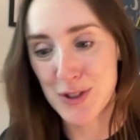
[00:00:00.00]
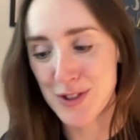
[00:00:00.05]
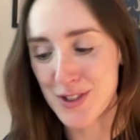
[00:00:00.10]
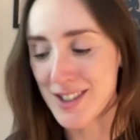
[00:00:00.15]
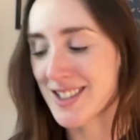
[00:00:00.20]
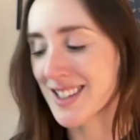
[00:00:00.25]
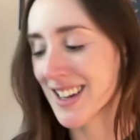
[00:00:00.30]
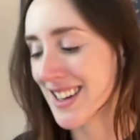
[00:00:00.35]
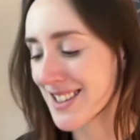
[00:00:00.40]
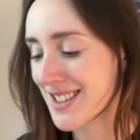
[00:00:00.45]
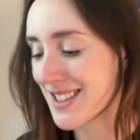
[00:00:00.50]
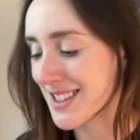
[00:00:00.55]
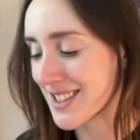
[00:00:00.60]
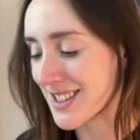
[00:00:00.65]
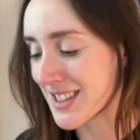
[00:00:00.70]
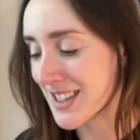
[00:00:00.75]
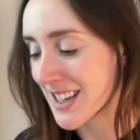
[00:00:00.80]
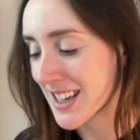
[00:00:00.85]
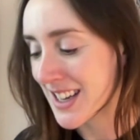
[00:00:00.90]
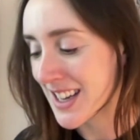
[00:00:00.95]
understand it,
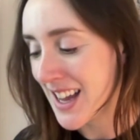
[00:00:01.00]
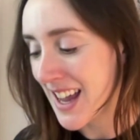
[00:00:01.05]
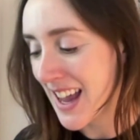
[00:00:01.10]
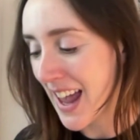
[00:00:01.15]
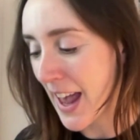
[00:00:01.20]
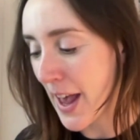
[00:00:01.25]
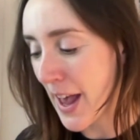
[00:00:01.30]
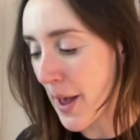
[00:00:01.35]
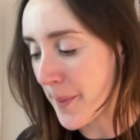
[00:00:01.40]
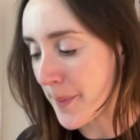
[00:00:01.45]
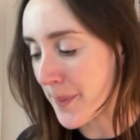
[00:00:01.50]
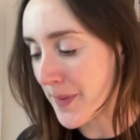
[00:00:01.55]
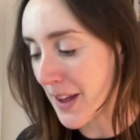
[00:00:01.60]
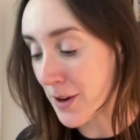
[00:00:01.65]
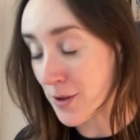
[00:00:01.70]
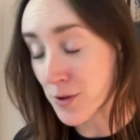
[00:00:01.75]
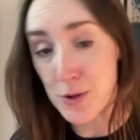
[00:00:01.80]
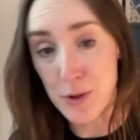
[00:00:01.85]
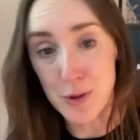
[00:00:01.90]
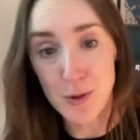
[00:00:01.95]

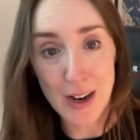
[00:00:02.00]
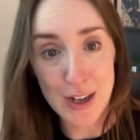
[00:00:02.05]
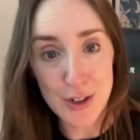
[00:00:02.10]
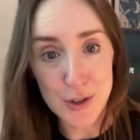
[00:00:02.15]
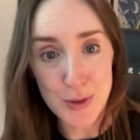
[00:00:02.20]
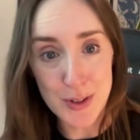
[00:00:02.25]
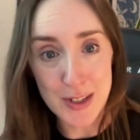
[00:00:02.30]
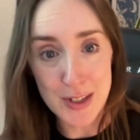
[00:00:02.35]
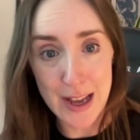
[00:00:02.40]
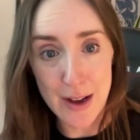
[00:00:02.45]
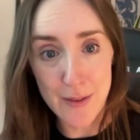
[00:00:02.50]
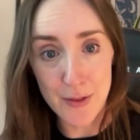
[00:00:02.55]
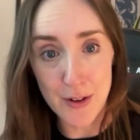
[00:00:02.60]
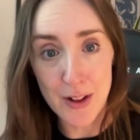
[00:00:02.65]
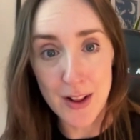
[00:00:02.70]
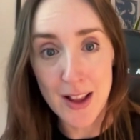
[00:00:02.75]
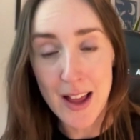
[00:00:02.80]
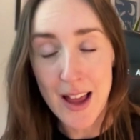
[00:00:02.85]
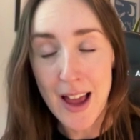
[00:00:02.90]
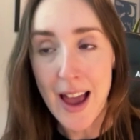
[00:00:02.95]
at undergraduate
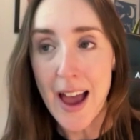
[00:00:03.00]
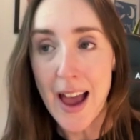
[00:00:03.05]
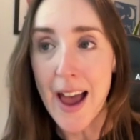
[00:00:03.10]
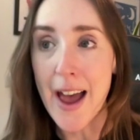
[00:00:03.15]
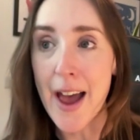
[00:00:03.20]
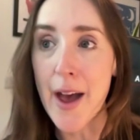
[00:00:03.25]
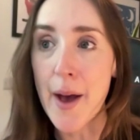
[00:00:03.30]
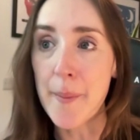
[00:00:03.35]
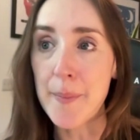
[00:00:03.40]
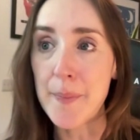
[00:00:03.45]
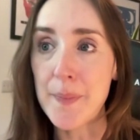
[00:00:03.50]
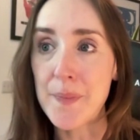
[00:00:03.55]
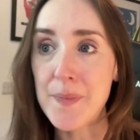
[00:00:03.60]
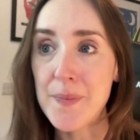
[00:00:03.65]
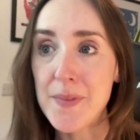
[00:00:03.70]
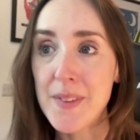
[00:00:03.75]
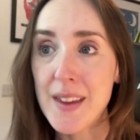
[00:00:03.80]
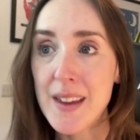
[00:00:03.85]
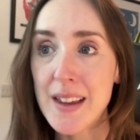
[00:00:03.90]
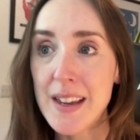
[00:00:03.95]
level.
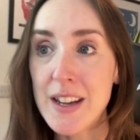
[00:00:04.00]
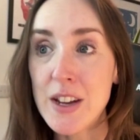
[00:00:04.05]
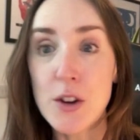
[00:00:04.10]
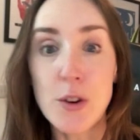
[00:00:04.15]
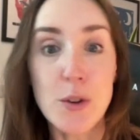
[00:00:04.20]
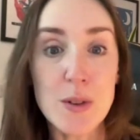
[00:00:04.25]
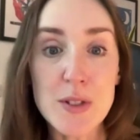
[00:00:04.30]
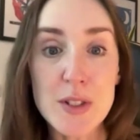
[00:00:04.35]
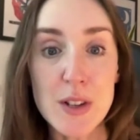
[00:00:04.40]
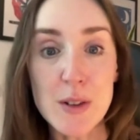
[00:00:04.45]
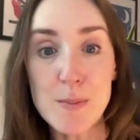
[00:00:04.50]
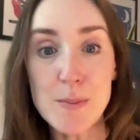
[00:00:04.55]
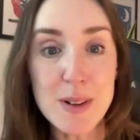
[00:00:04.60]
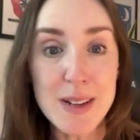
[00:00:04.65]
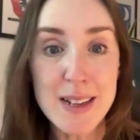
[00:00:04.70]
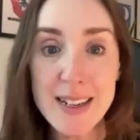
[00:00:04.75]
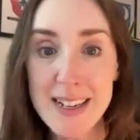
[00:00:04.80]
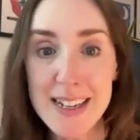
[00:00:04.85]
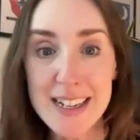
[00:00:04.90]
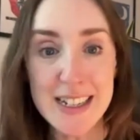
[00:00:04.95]
It's a
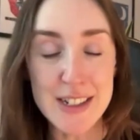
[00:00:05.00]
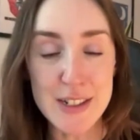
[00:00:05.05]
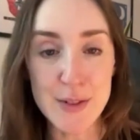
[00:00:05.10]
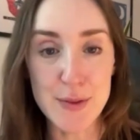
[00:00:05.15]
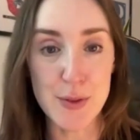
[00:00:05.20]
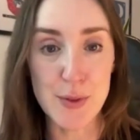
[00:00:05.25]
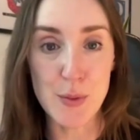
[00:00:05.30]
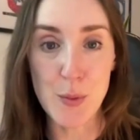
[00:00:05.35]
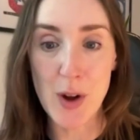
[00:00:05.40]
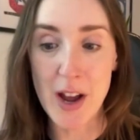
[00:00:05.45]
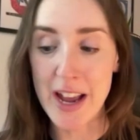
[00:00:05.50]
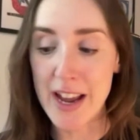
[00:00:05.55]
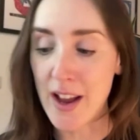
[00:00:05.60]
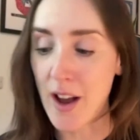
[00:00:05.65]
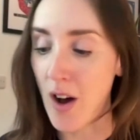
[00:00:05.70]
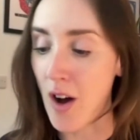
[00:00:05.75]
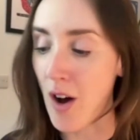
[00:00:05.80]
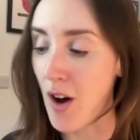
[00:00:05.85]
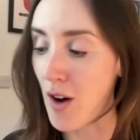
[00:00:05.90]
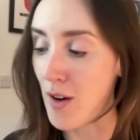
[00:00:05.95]
completely different way
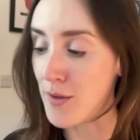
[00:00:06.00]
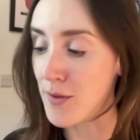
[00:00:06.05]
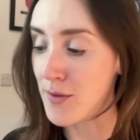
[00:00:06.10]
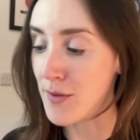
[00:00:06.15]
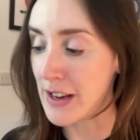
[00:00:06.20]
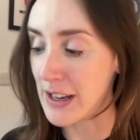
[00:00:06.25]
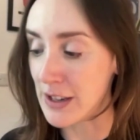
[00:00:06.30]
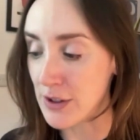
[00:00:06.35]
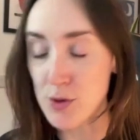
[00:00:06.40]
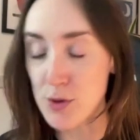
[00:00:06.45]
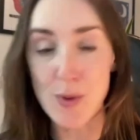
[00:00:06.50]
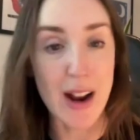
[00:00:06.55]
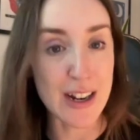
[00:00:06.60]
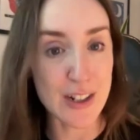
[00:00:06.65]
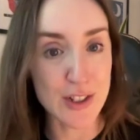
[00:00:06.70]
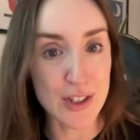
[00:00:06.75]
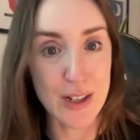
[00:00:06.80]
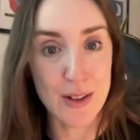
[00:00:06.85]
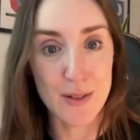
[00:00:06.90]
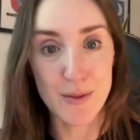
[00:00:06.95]
of
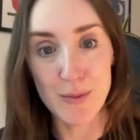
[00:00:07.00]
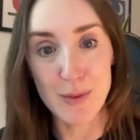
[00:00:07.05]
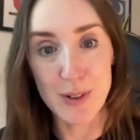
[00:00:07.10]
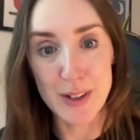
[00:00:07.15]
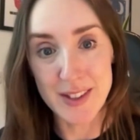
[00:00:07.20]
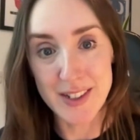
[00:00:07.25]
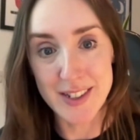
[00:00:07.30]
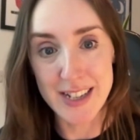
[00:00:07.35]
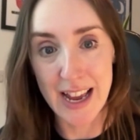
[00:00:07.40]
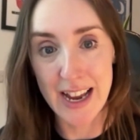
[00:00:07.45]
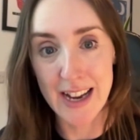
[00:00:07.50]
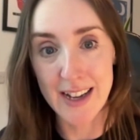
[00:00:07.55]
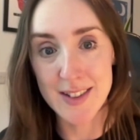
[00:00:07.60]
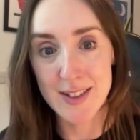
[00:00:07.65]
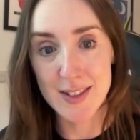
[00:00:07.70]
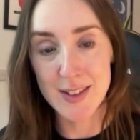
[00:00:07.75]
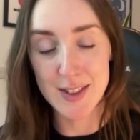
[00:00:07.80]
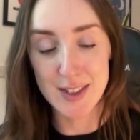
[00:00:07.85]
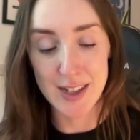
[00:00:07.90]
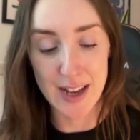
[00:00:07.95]
interacting with the
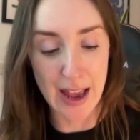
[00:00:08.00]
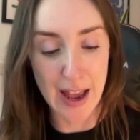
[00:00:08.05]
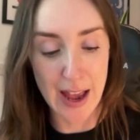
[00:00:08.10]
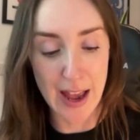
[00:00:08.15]
text.